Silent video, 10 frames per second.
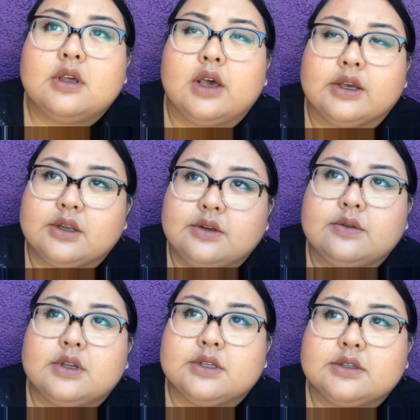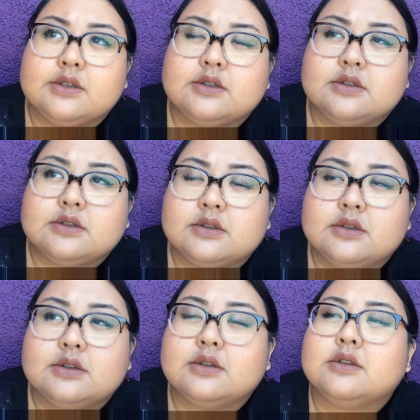I can do this.
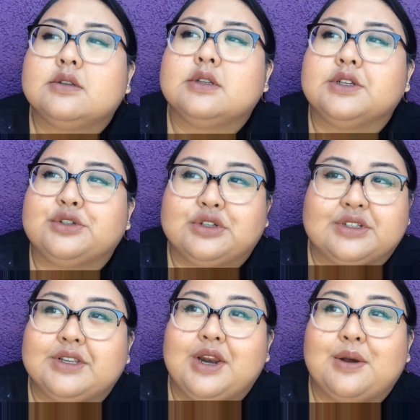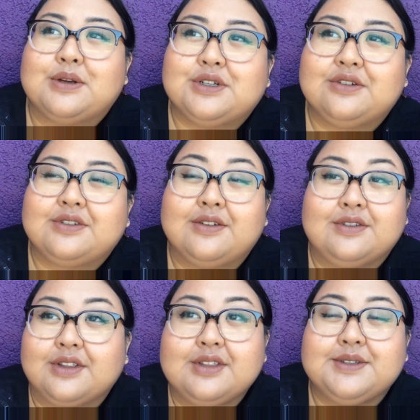It's just an eight hour shift. I've
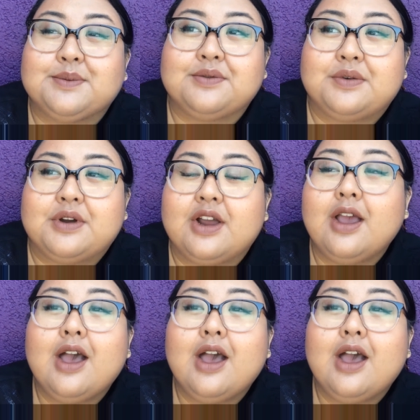done these before.